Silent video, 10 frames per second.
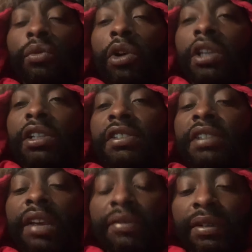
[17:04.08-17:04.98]
working
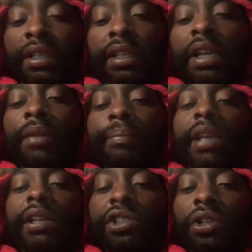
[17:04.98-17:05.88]
safely,
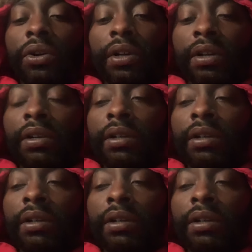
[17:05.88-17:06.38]
making sure